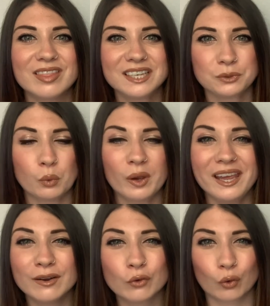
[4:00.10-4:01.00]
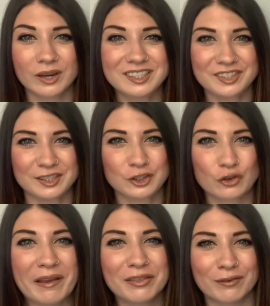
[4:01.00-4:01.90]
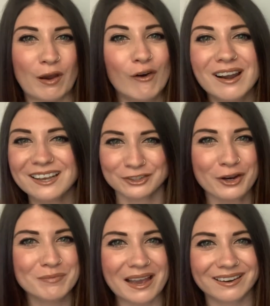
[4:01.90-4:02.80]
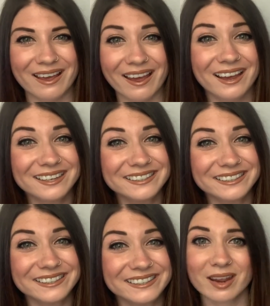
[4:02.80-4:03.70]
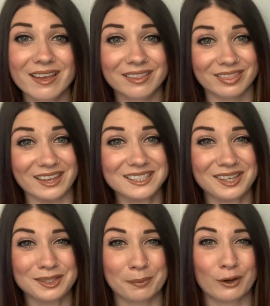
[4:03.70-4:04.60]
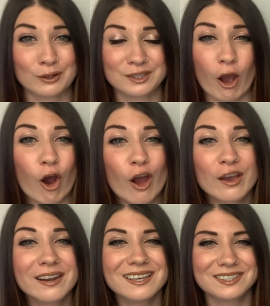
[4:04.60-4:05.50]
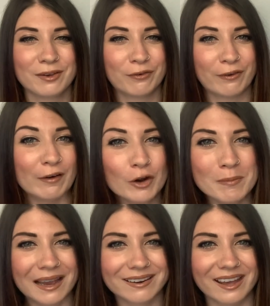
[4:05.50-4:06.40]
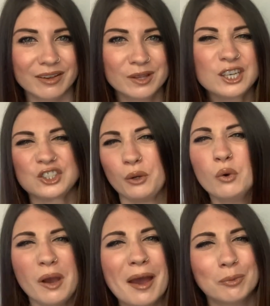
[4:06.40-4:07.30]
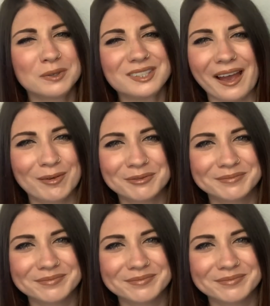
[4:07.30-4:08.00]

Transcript: this will increase the strength of our electromagnet. This is because iron is a ferromagnet, so it will help us out.